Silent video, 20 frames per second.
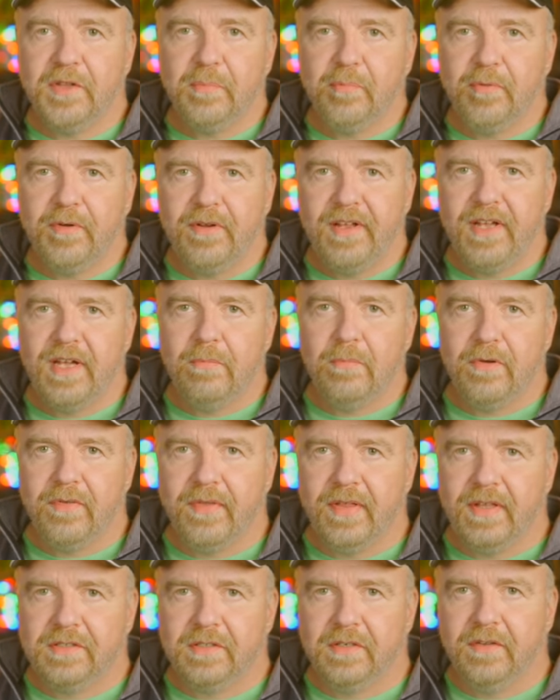the preamble,
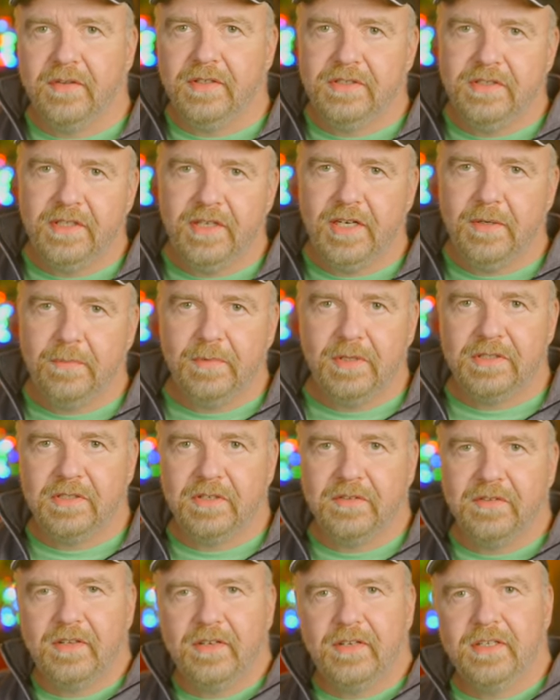that's all the setup, that's
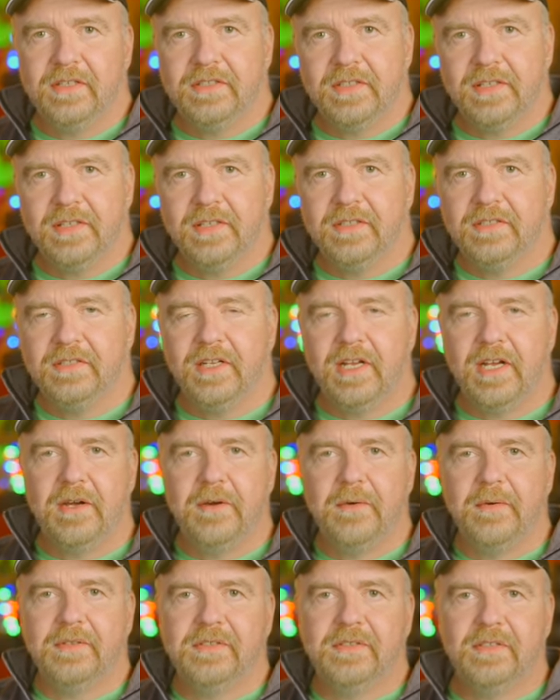all the nonsense.
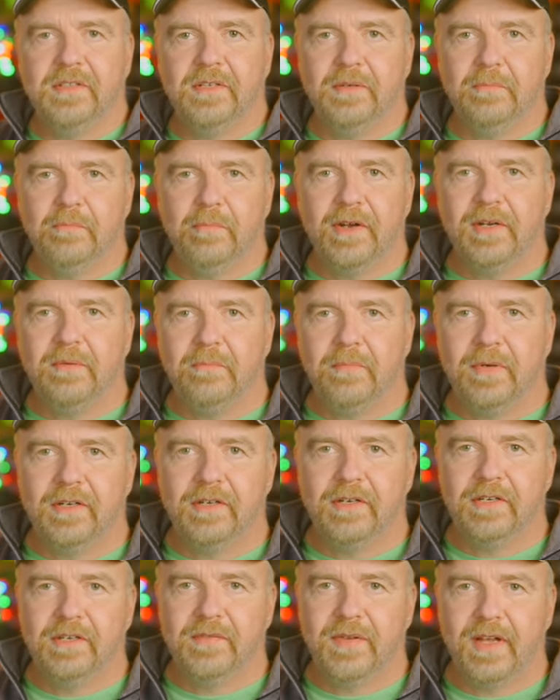Now it's the bread and
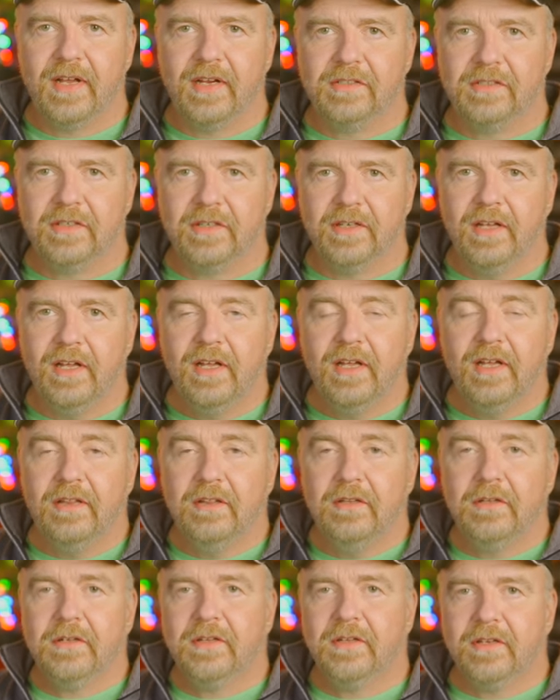butter of actually
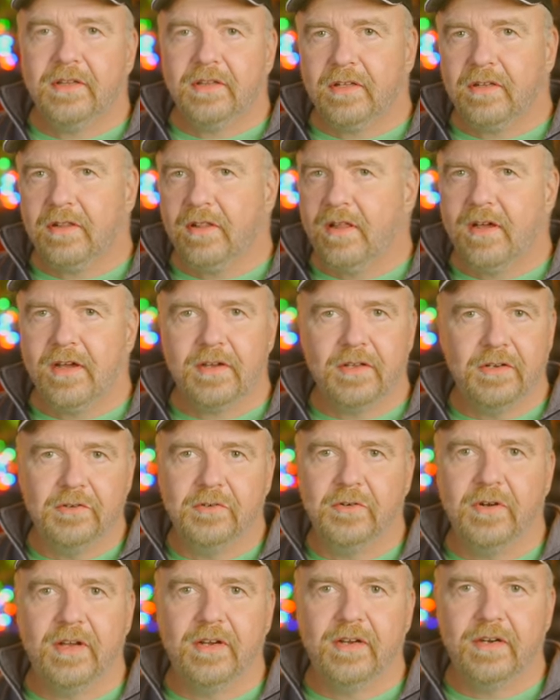looking at the clock and
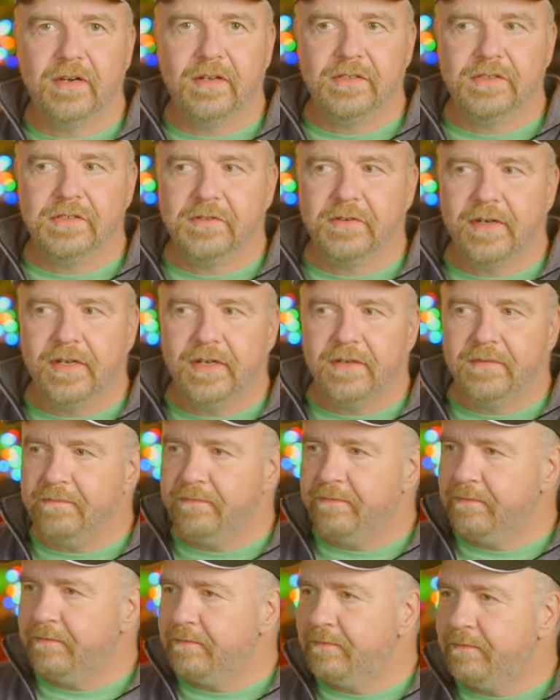drawing it on screen.
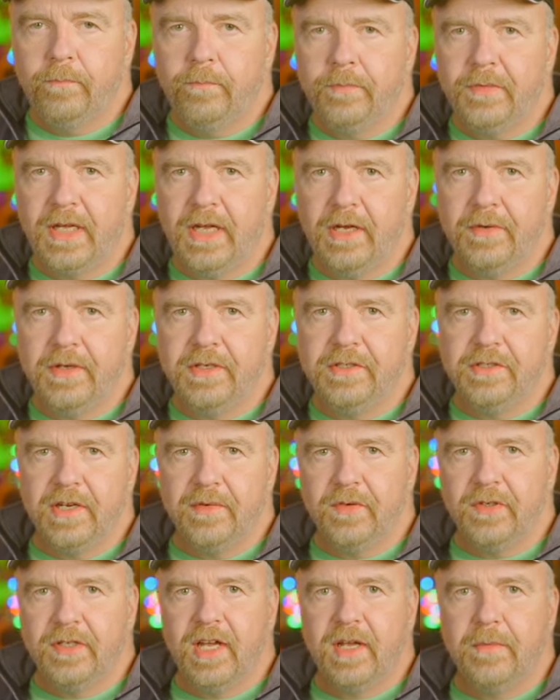Now, each and
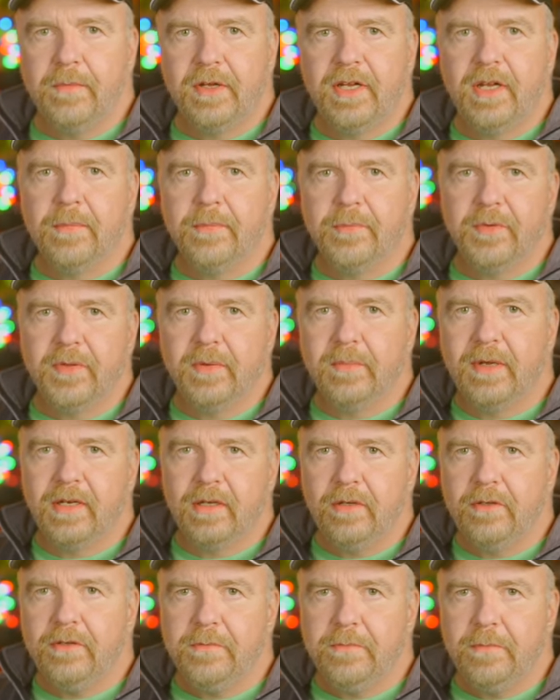every time we come through the
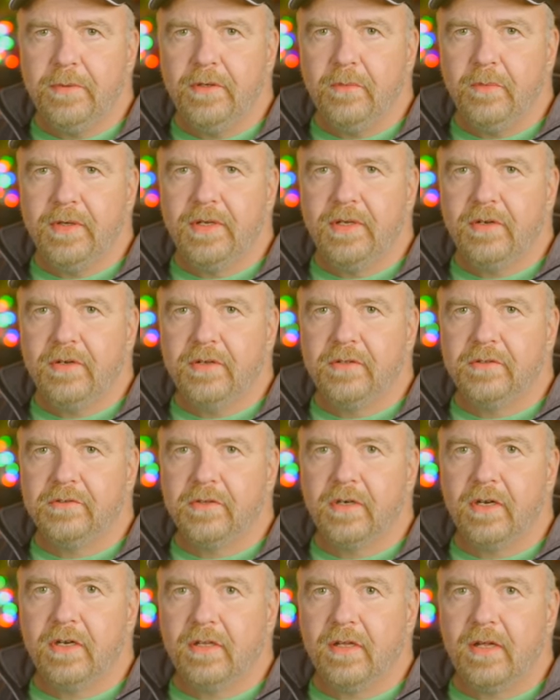main loop, we call
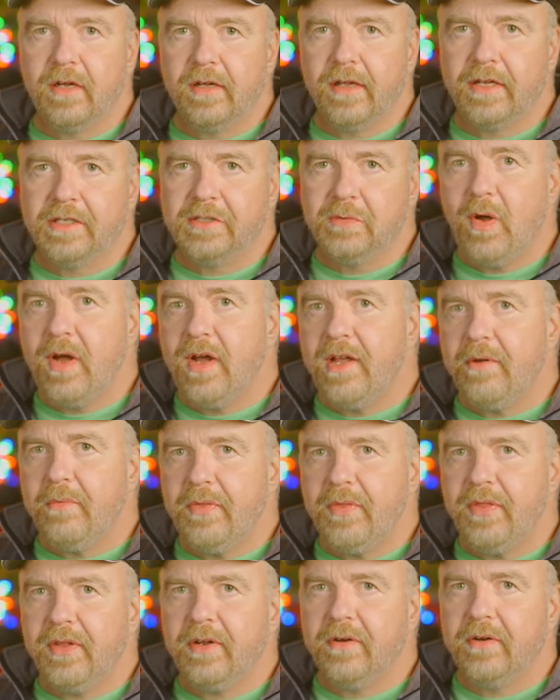draw clock xy
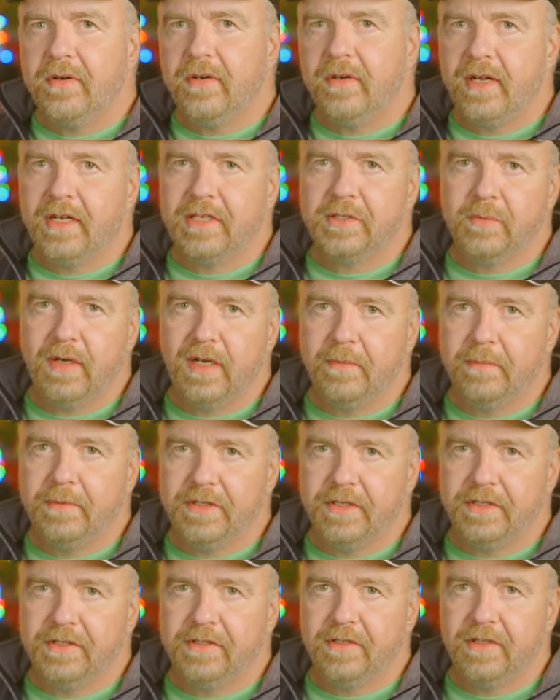with the current xy
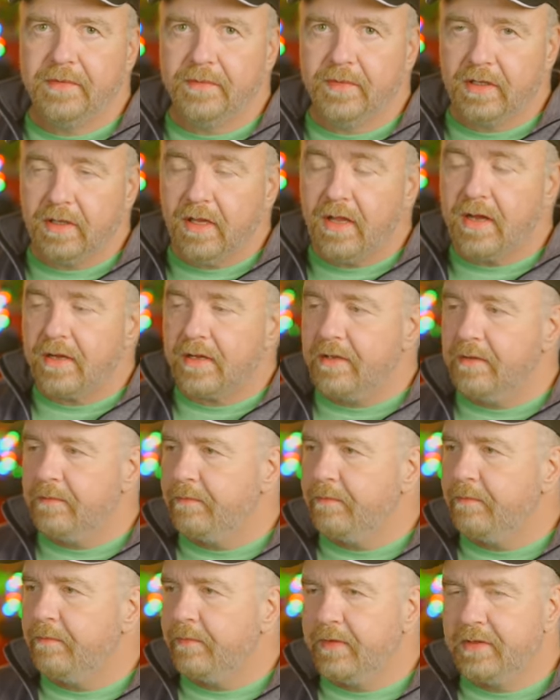position of the clock.
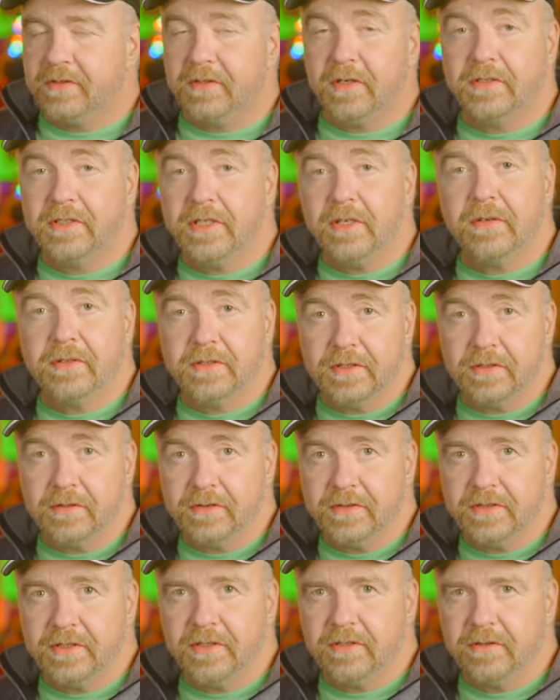It starts out at 0,
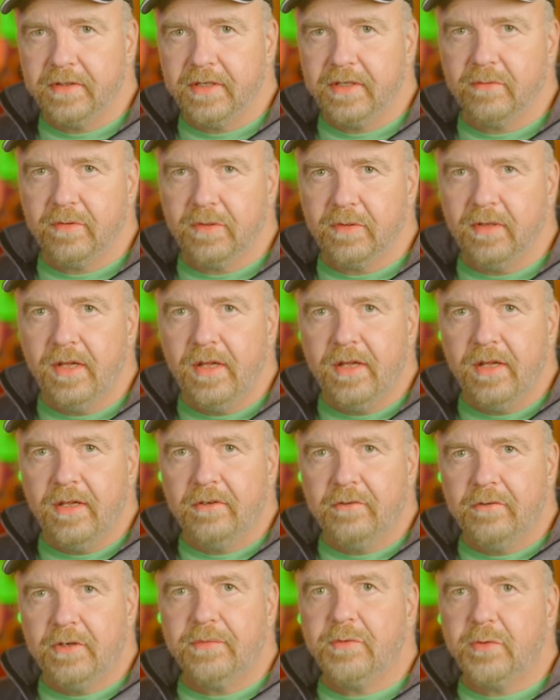0, and it will
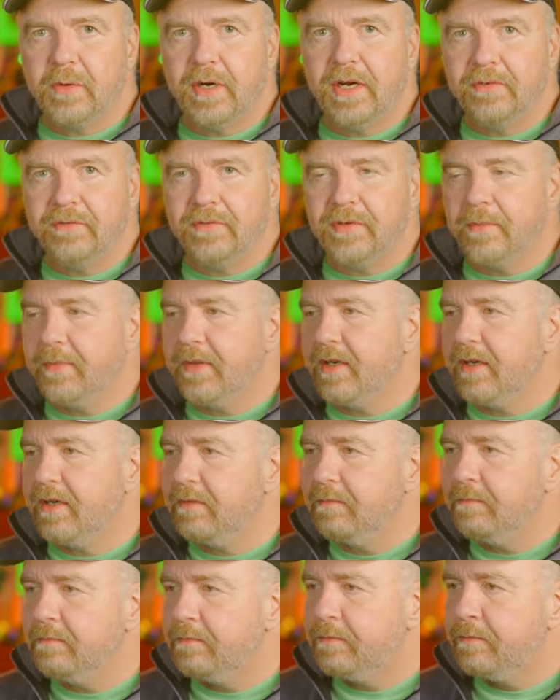drift around from
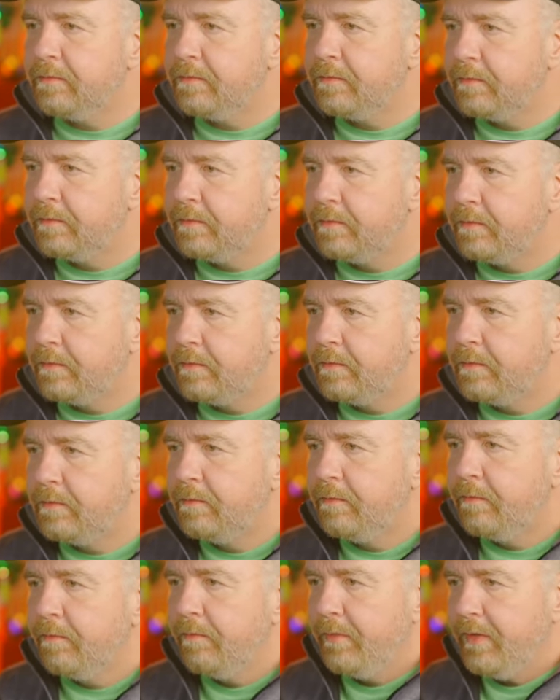there.
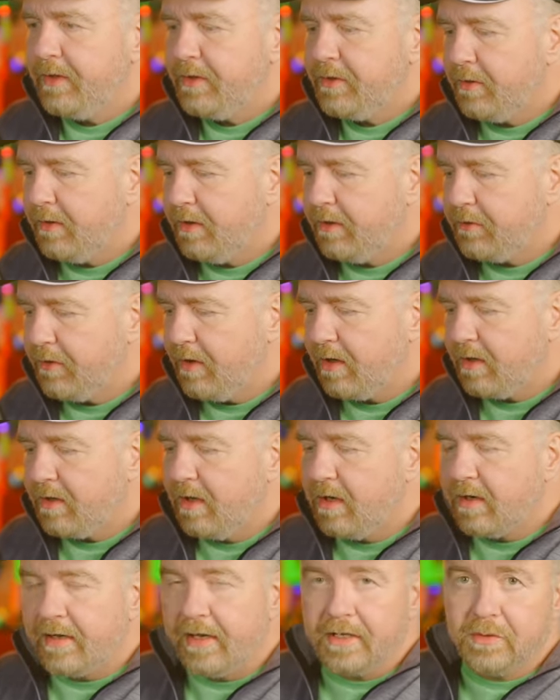Let's go to draw
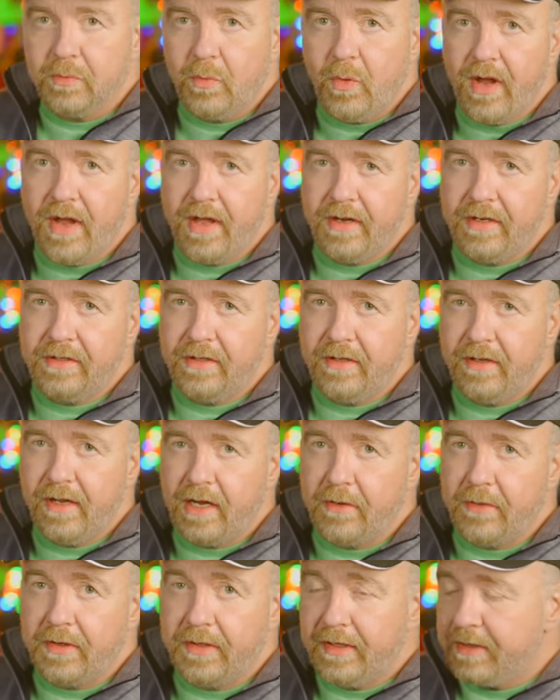clock xy to see
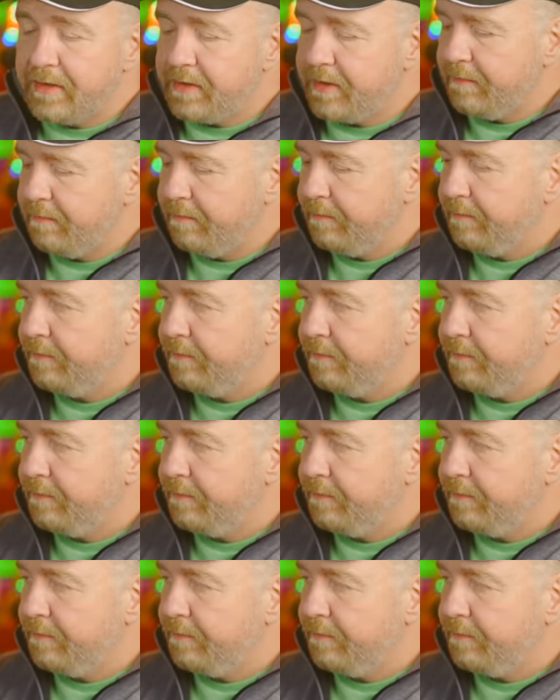how it does it.